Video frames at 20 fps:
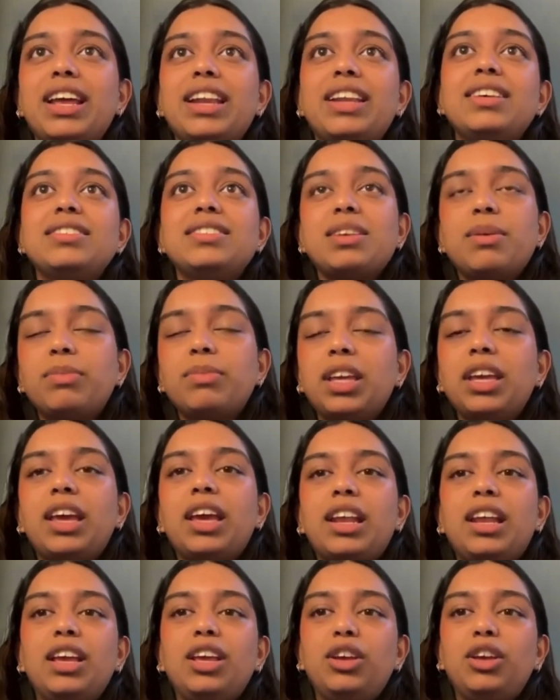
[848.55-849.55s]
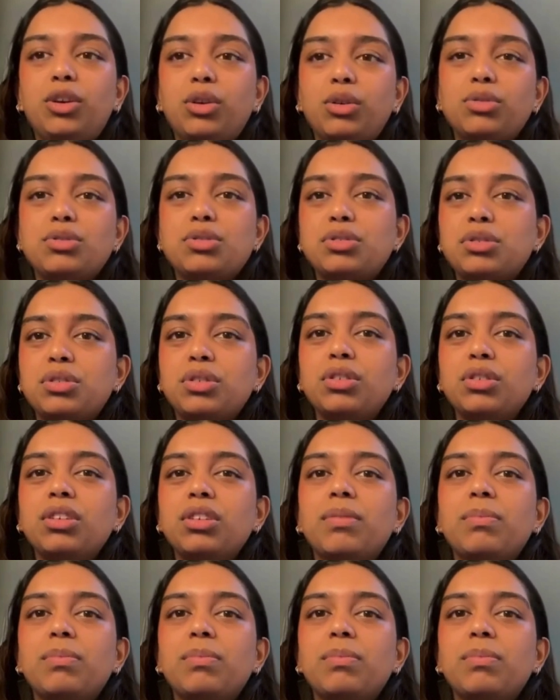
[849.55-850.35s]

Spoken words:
It is something getting used to,